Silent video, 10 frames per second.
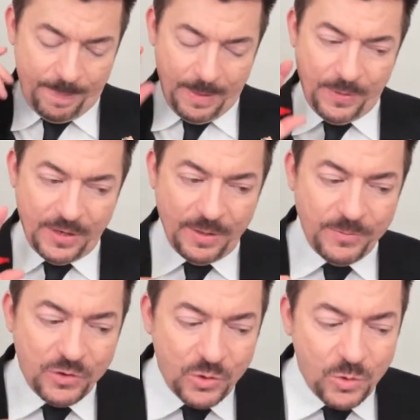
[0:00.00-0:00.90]
it
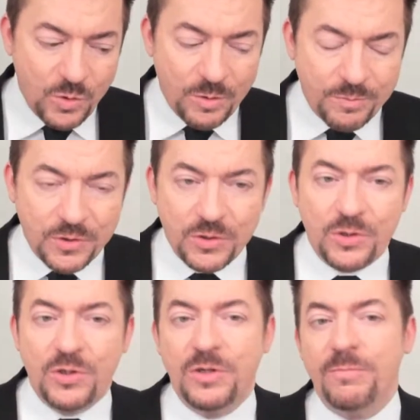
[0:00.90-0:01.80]
becomes so
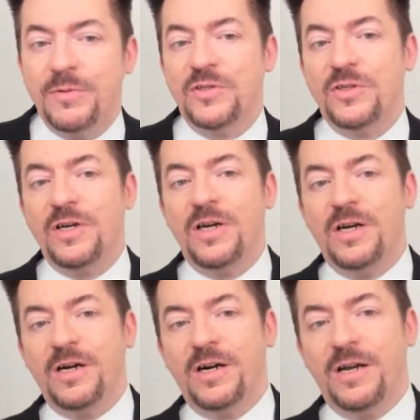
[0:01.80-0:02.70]
absurd and
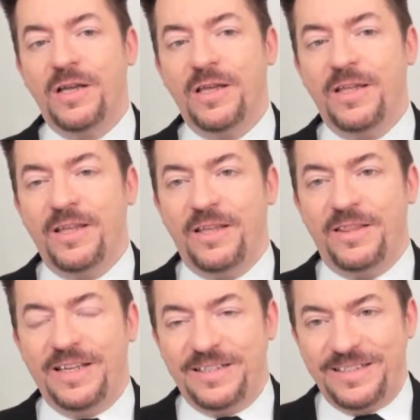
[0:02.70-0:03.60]
bizarre
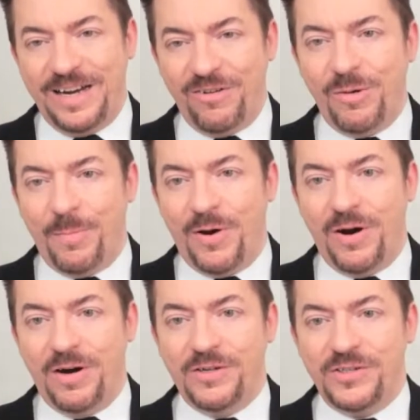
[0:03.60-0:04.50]
that
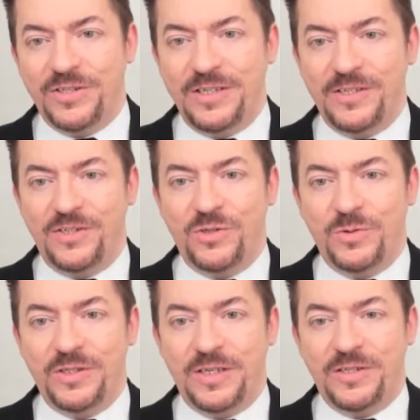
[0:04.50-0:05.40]
Terramar ceases
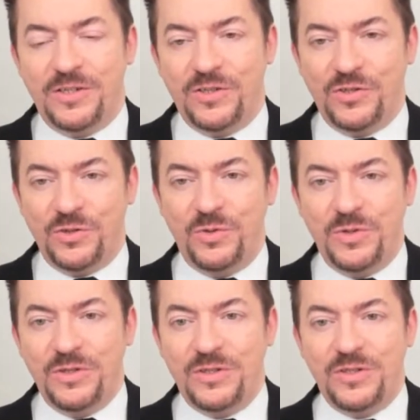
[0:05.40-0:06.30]
to exist as
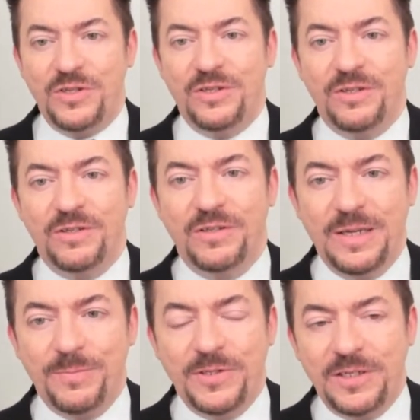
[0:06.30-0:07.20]
soon as
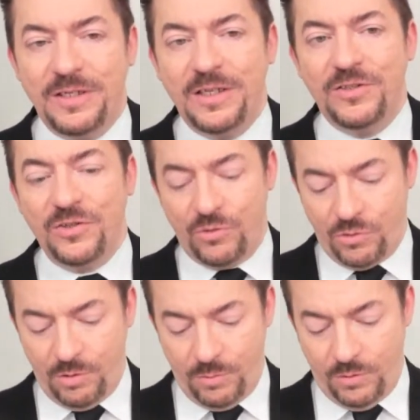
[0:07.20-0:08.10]
Epstein gets in
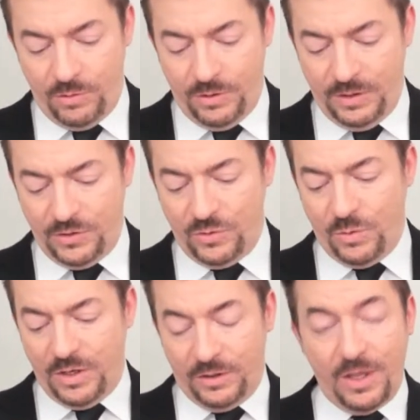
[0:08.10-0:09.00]
trouble. And this
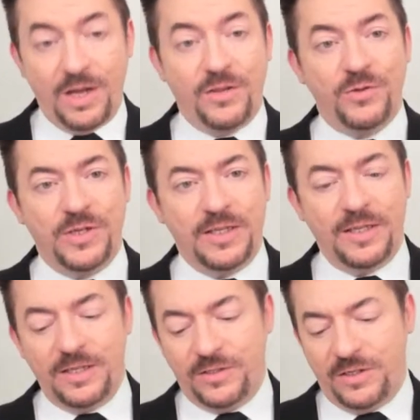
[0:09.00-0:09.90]
is what a lot of those
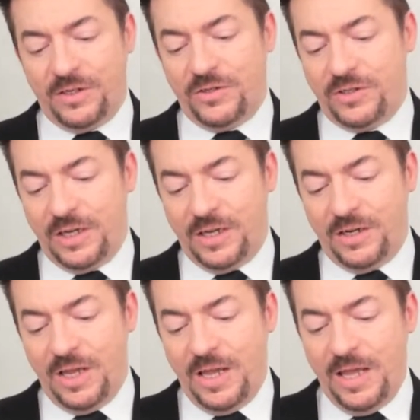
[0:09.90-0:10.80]
headlines didn't
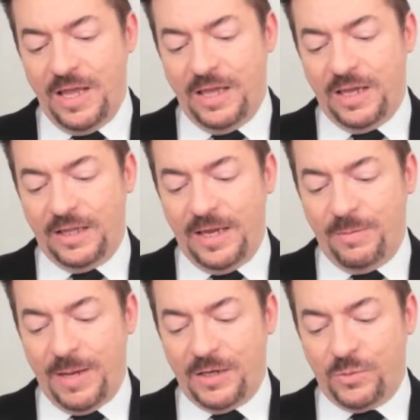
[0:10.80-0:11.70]
understand.
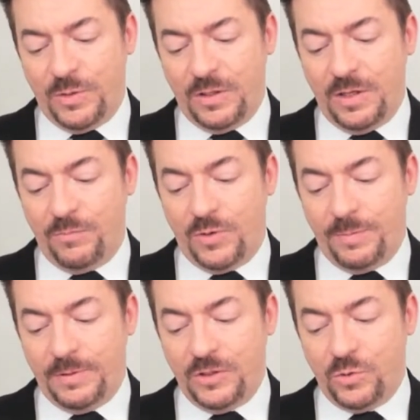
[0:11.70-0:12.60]
Ghislaine Maxwell
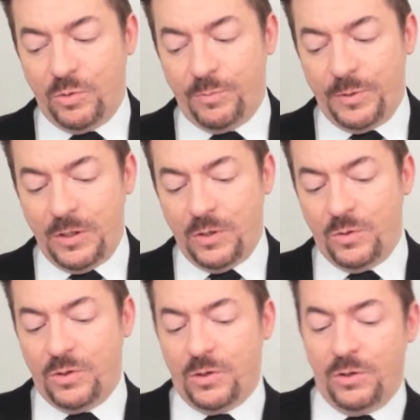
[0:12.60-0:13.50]
abruptly
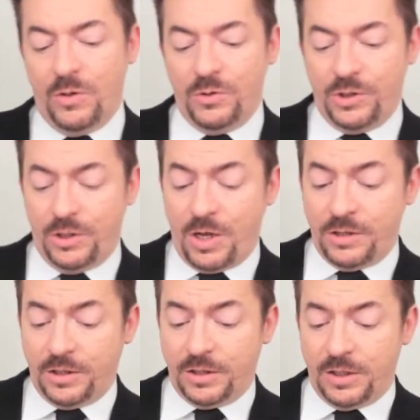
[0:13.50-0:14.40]
torpedoed her
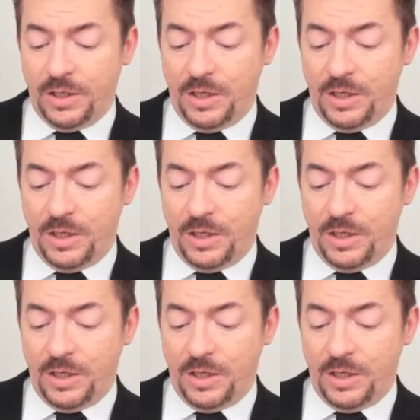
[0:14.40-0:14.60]
oceanic